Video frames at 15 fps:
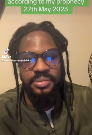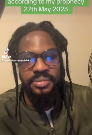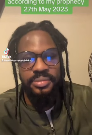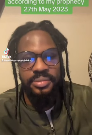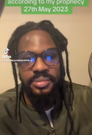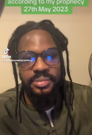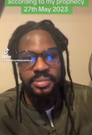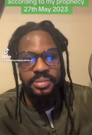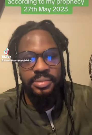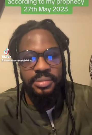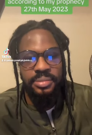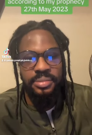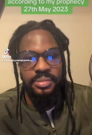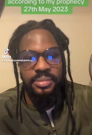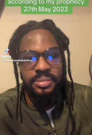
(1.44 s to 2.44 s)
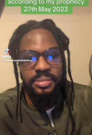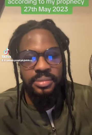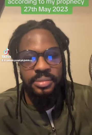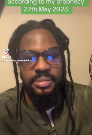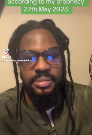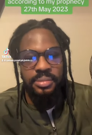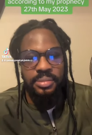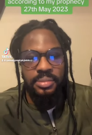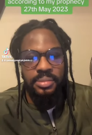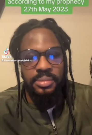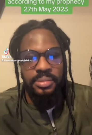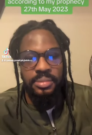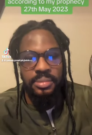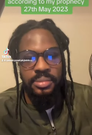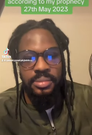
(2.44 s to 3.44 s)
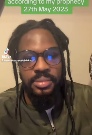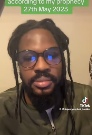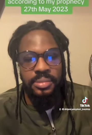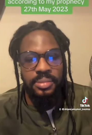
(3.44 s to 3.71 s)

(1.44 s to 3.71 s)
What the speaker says: (silence)